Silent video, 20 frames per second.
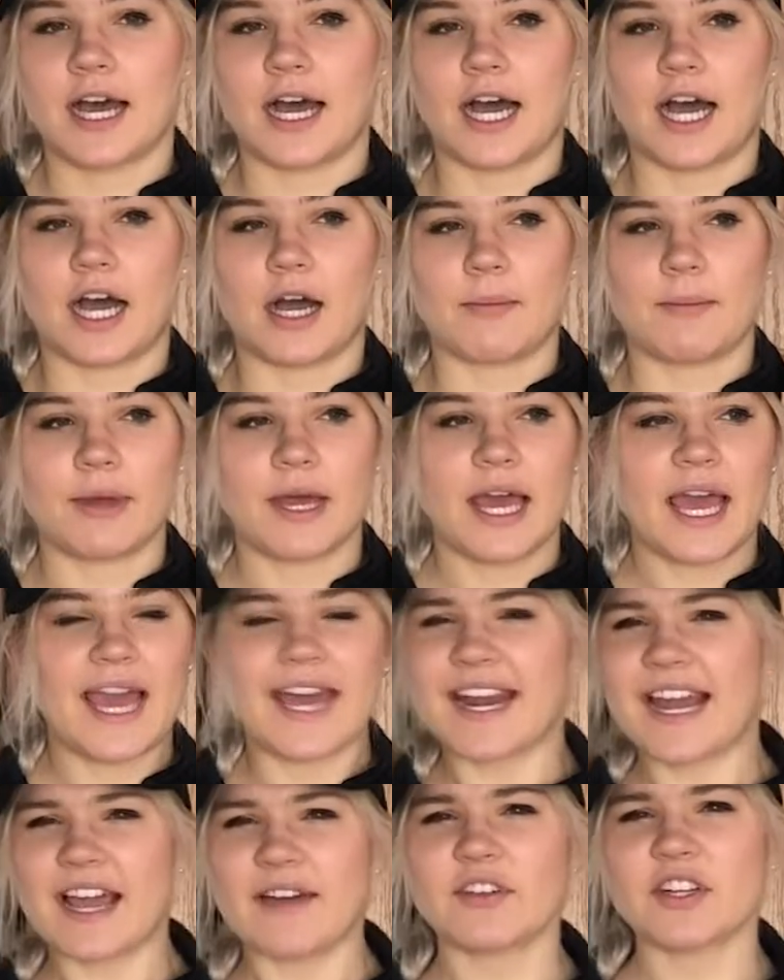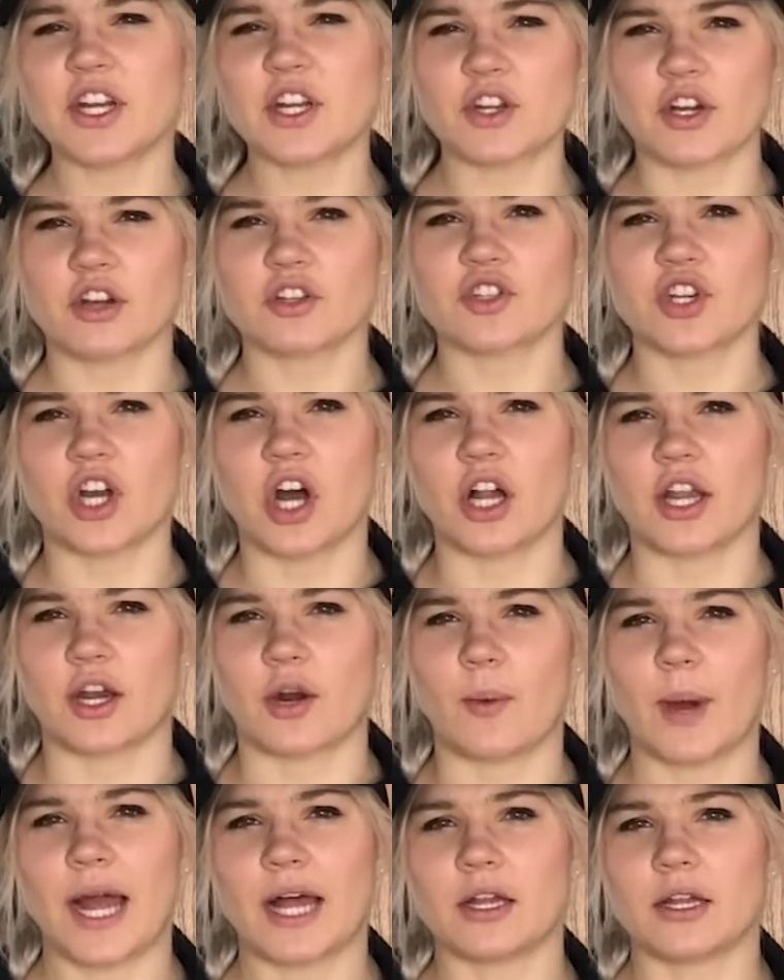And I haven't done a grocery haul
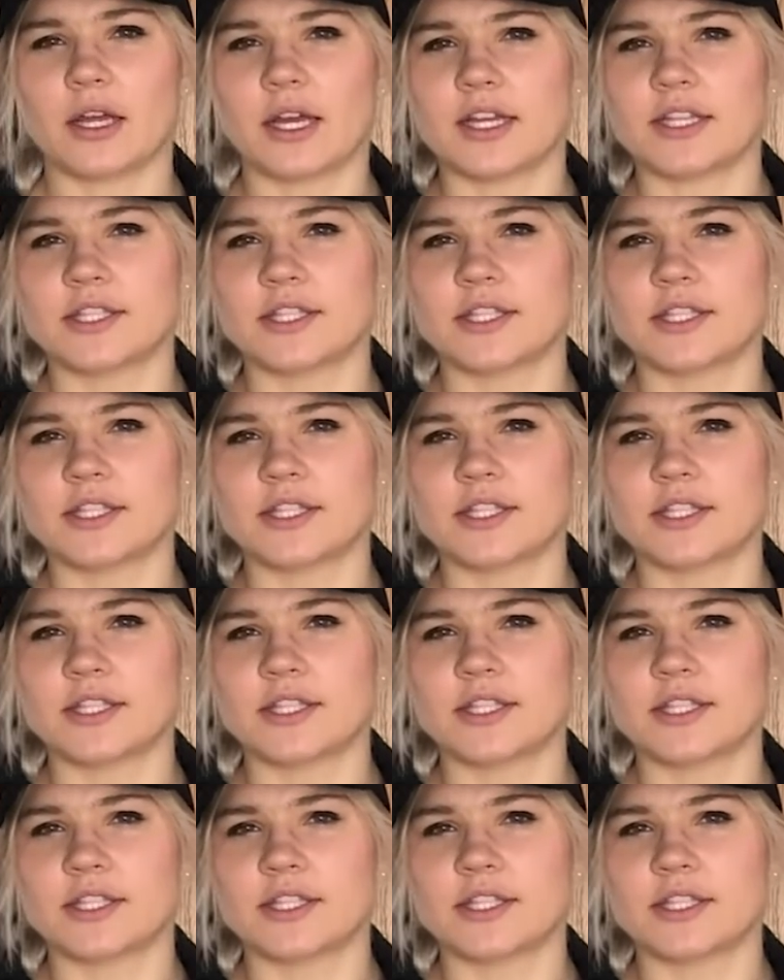in a while,